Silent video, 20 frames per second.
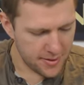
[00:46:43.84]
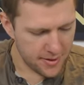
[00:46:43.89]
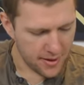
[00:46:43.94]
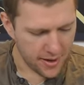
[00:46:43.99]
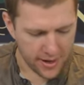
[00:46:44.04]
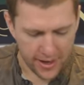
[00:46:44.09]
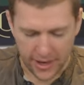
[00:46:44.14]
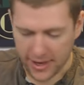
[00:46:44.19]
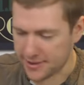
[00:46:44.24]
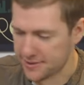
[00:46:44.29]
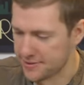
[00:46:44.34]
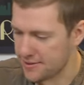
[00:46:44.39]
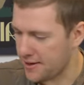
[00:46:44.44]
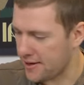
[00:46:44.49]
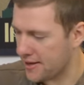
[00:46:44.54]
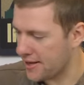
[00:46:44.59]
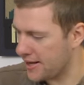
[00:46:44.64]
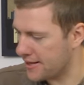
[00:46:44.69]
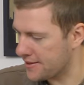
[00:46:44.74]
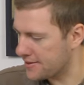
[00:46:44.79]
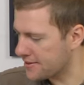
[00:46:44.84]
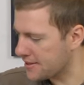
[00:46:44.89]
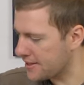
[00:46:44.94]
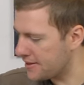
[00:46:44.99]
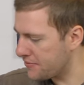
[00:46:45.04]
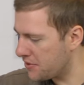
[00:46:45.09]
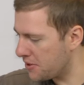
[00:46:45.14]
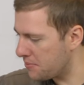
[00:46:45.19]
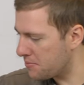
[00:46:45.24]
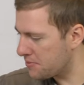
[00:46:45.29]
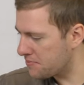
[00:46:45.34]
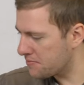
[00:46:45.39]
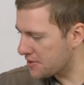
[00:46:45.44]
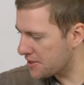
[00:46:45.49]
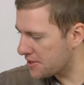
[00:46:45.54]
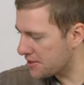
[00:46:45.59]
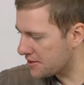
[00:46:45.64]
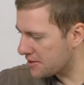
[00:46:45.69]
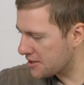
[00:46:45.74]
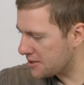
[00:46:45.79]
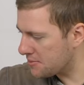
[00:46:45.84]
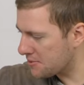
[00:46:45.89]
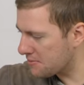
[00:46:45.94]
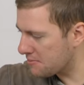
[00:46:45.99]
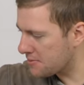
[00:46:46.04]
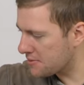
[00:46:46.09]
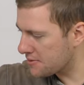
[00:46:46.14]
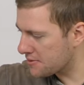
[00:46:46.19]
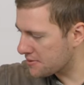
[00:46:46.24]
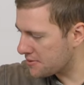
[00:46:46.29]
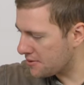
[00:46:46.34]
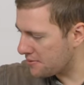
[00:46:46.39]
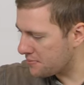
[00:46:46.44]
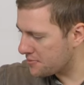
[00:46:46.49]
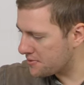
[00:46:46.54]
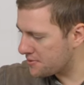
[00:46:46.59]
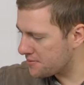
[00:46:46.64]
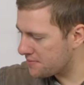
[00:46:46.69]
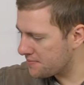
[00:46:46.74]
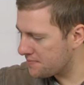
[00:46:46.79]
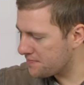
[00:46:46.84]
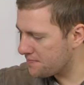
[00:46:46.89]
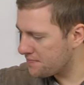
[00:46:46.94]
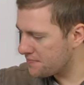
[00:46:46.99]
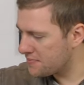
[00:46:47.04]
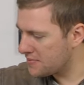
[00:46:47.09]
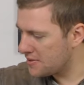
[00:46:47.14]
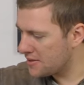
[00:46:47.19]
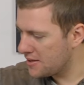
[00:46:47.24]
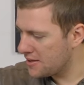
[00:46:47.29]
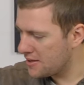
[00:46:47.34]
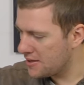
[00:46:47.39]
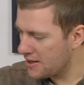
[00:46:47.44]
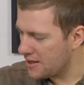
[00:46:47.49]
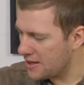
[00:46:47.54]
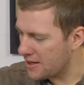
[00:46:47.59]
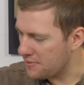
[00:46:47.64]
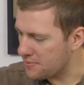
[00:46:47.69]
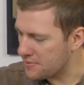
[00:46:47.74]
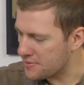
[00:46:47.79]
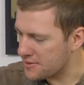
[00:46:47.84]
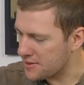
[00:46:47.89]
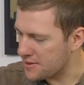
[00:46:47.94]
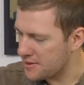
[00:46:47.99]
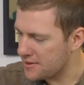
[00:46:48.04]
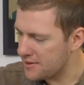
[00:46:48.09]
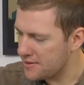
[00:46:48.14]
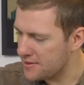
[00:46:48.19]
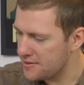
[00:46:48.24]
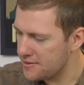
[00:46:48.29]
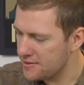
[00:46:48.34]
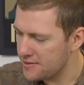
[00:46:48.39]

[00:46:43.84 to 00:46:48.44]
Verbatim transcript: I had I had to give up on reading comic books. I was, it was a...